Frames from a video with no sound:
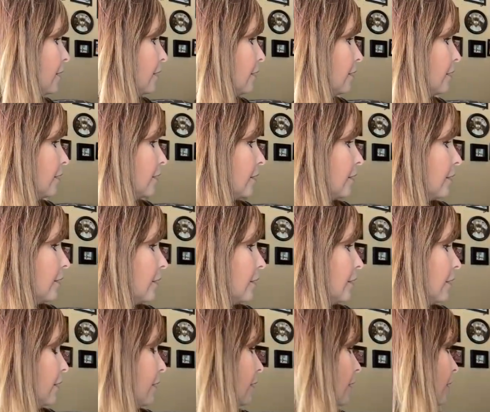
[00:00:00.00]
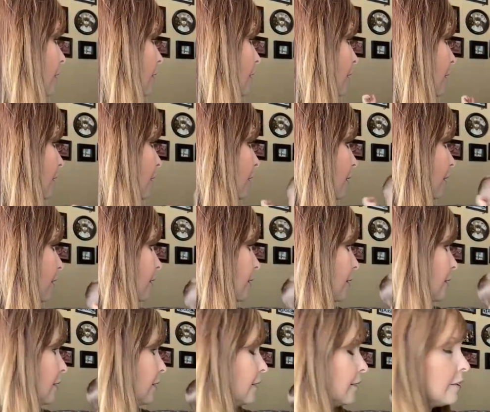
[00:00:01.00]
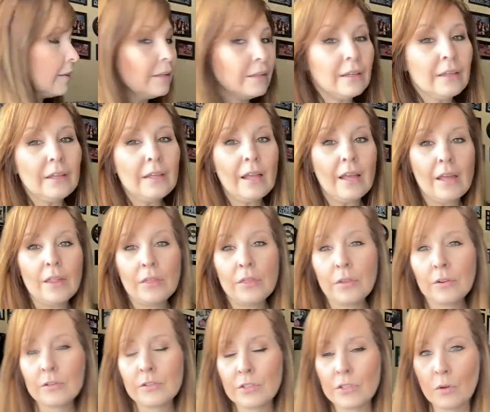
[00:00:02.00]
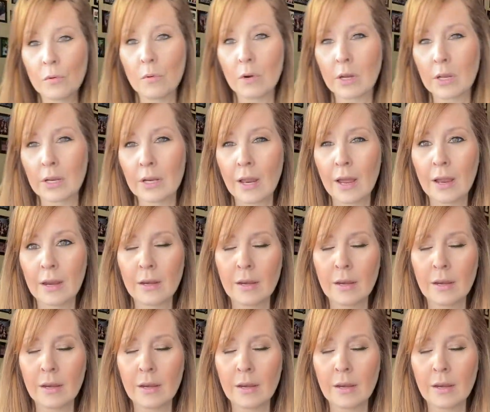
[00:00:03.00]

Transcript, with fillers: The chicken's on the Evelyn. Yeah, they're still working on